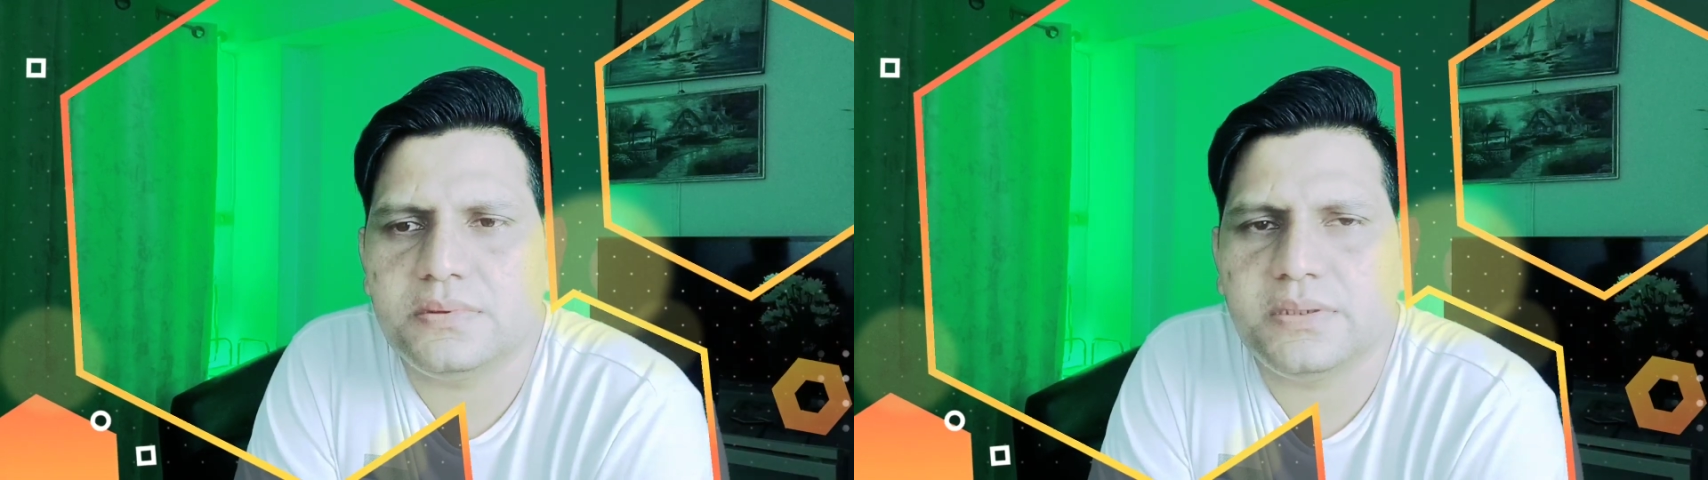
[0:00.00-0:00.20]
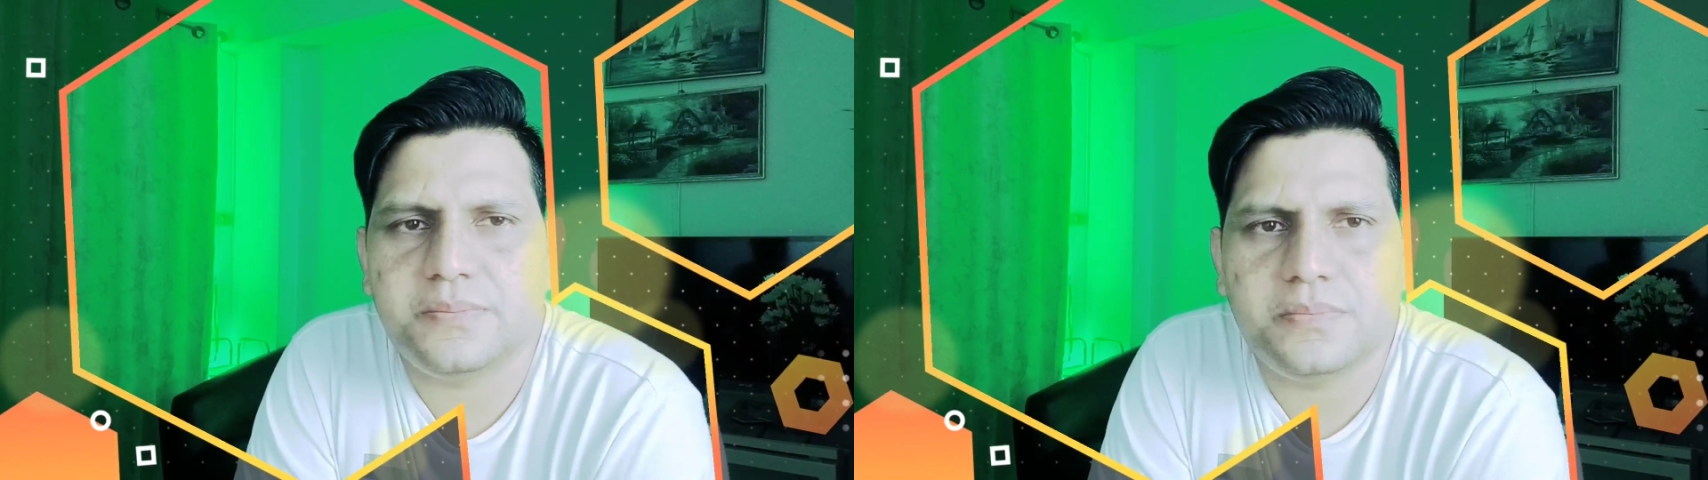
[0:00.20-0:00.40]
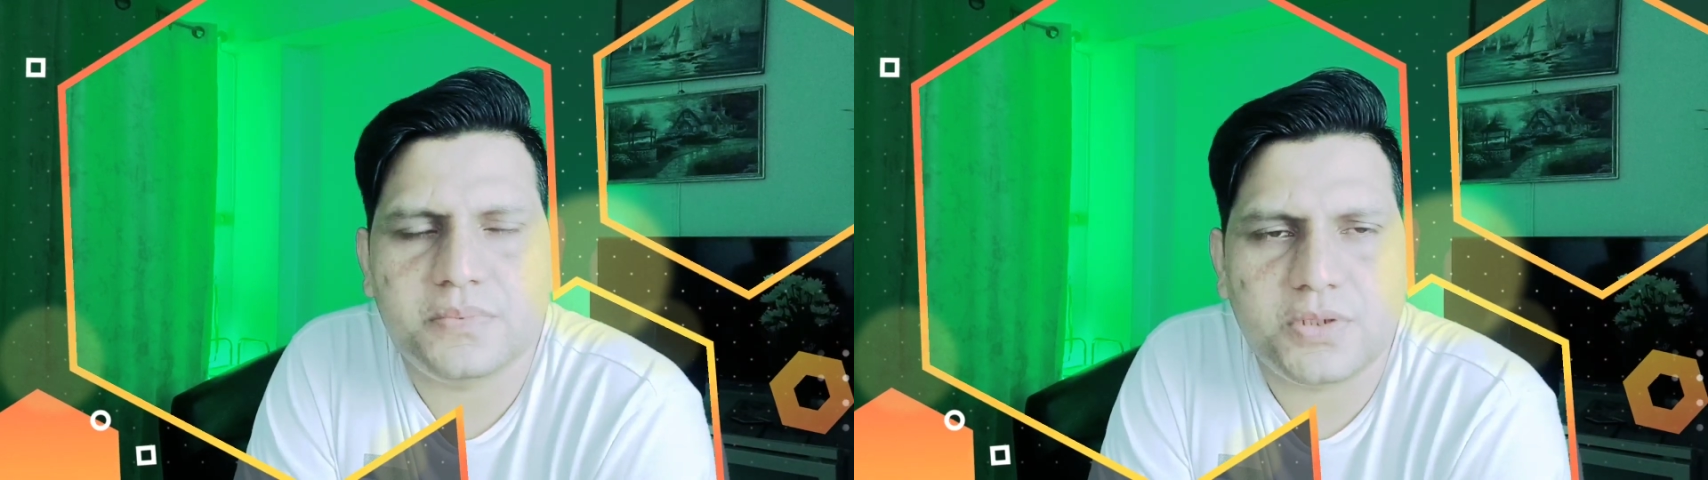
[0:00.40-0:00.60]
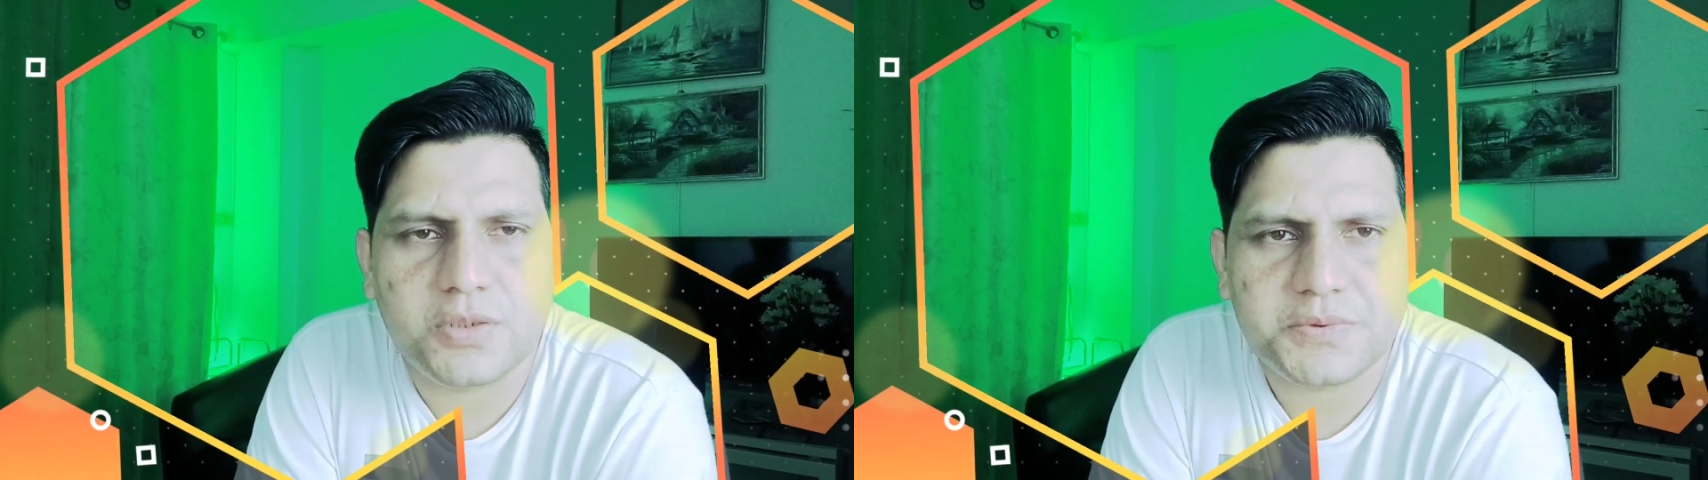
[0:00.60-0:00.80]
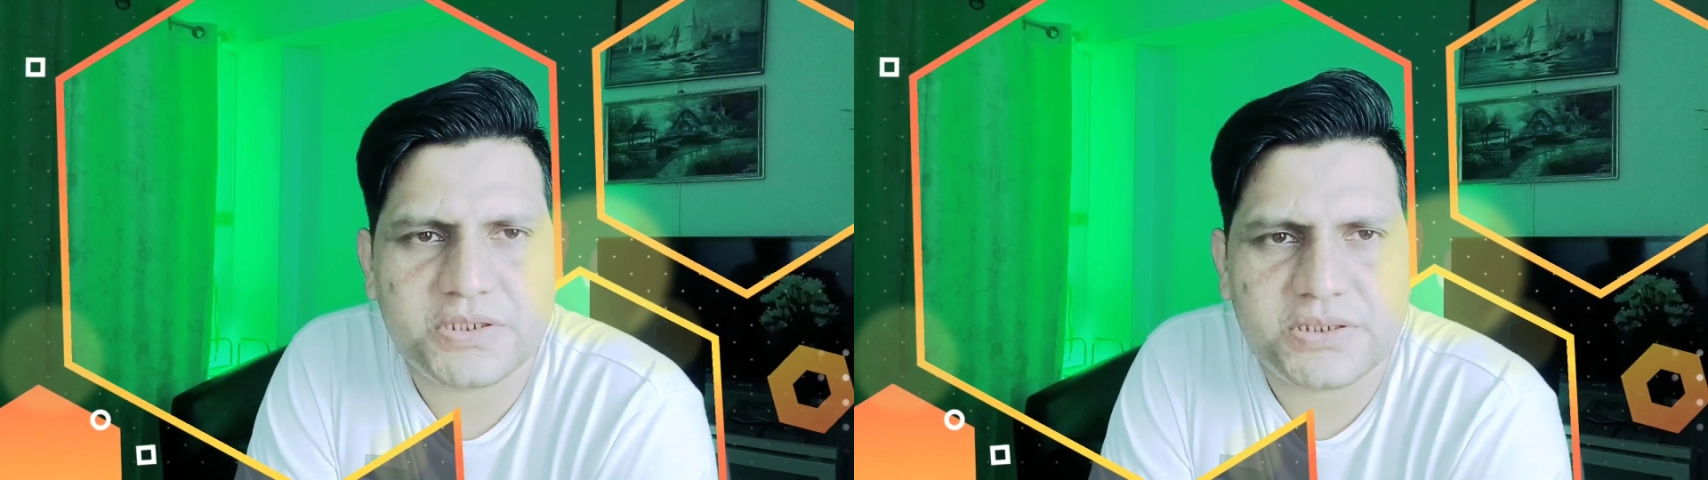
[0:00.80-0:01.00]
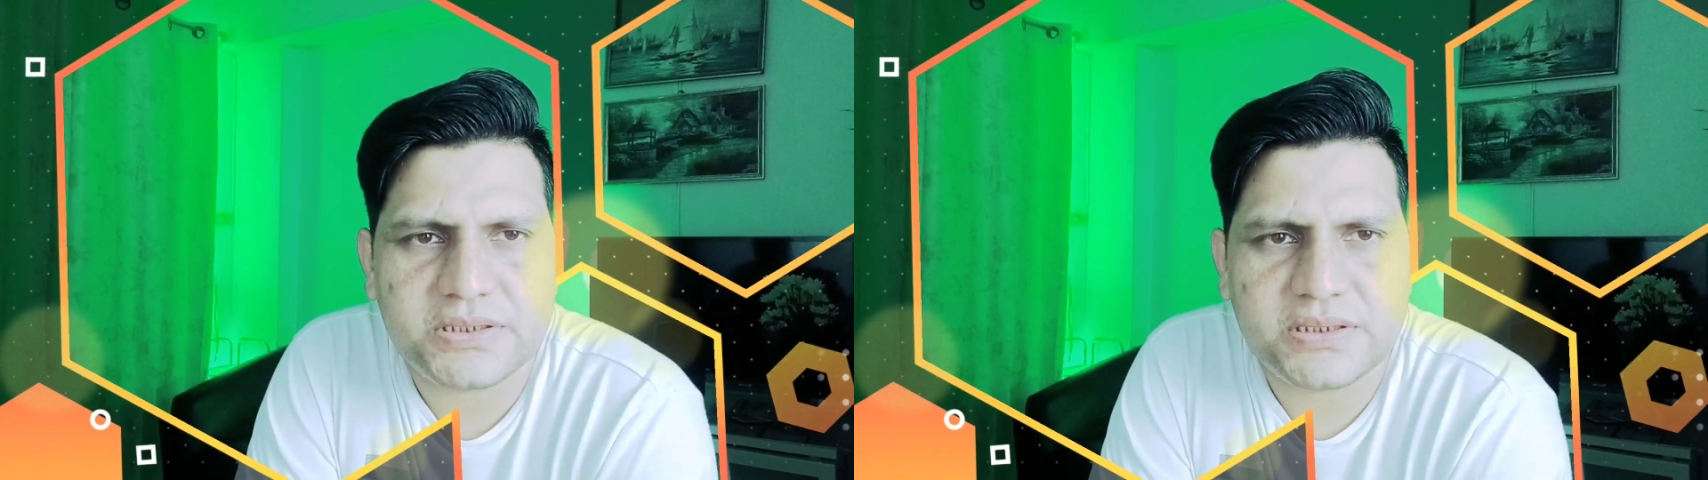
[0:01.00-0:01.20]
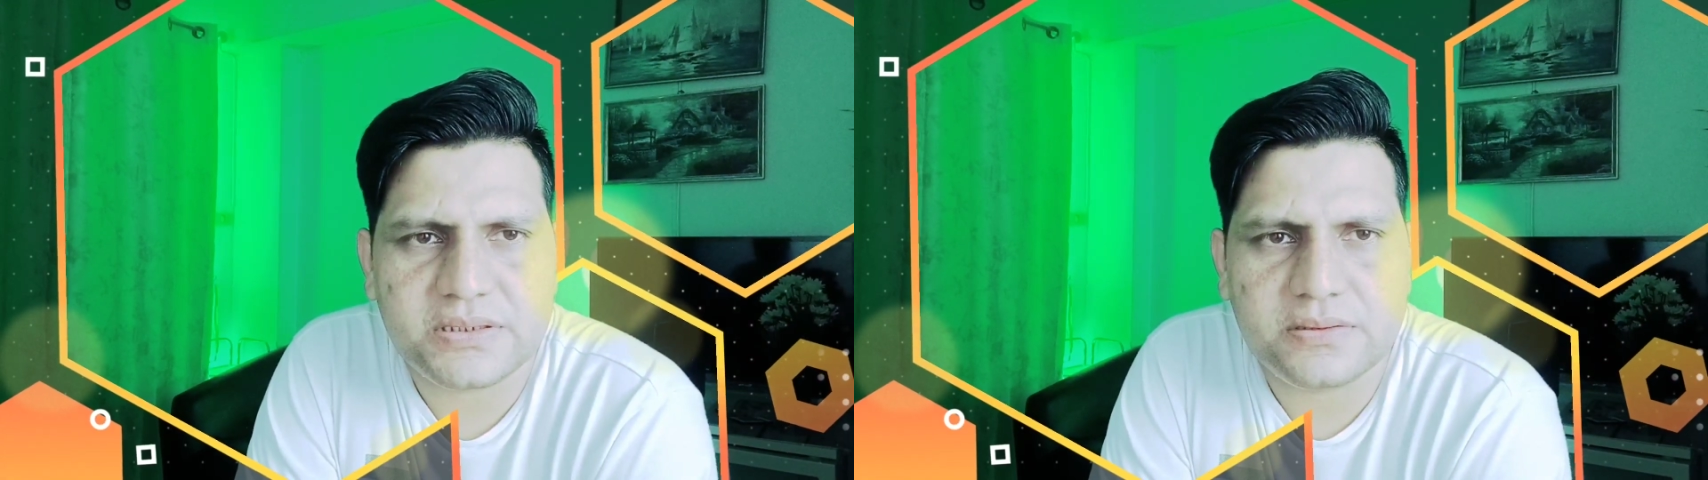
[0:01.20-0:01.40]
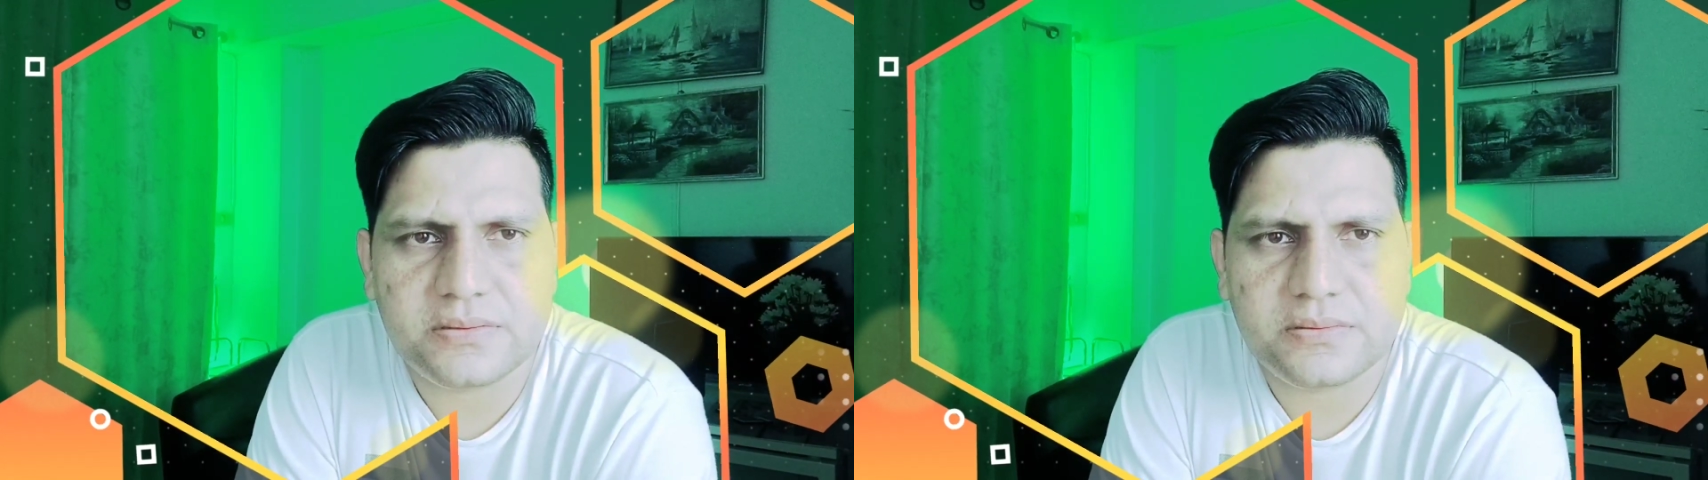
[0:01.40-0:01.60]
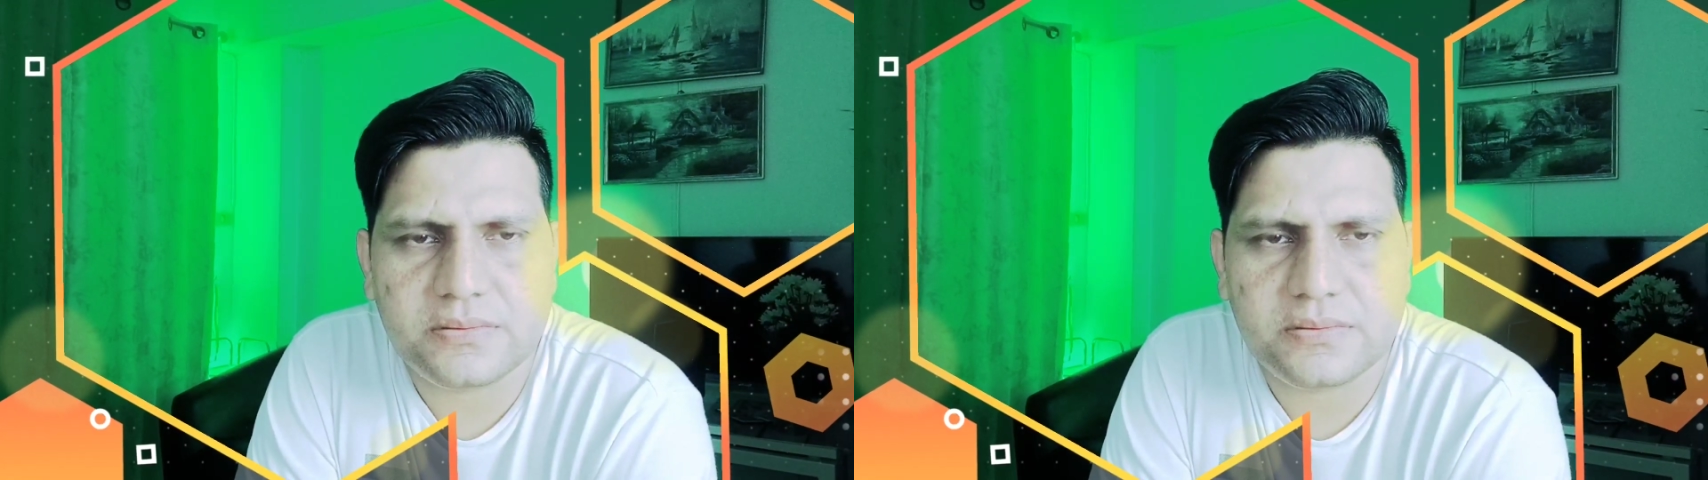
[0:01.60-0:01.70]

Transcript: the cops are chasing